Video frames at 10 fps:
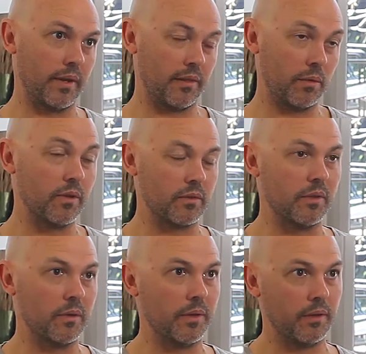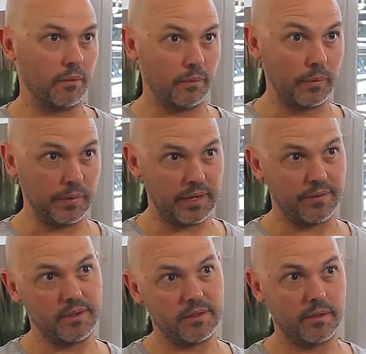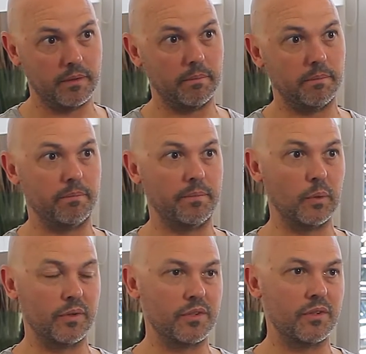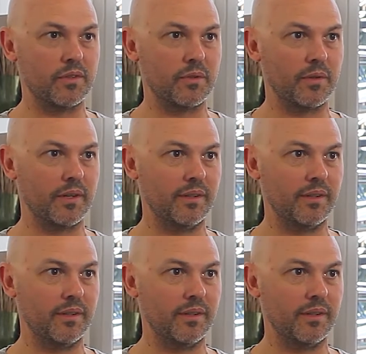Our thoughts were that we were going to build a 2-storey